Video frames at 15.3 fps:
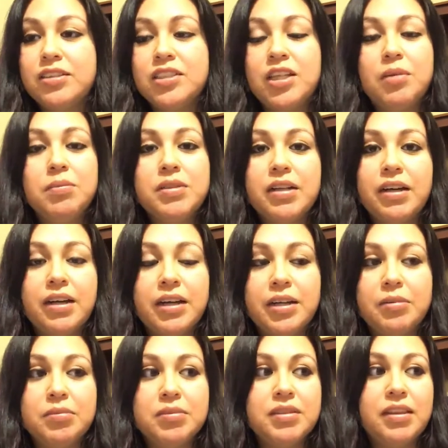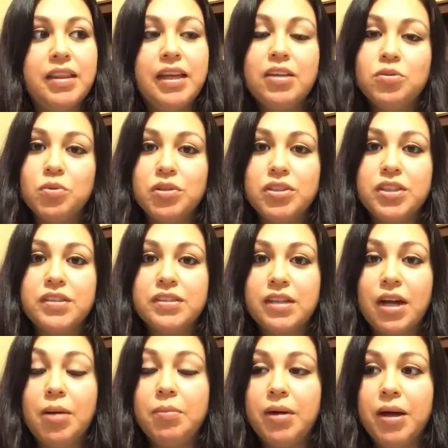Sometimes things will just
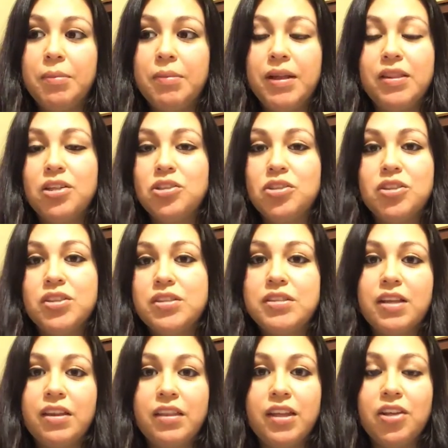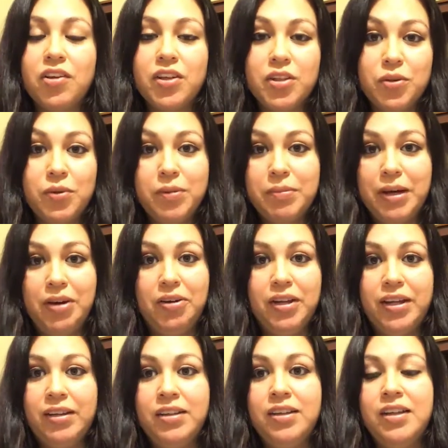come up and there's just nothing you can do about
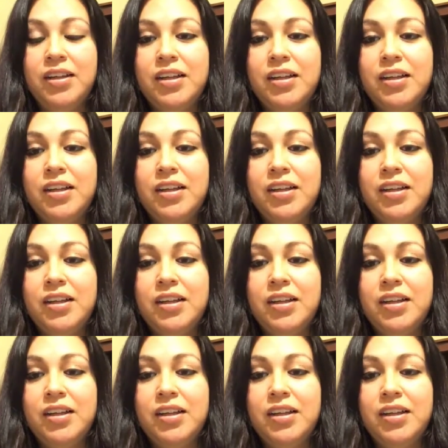it.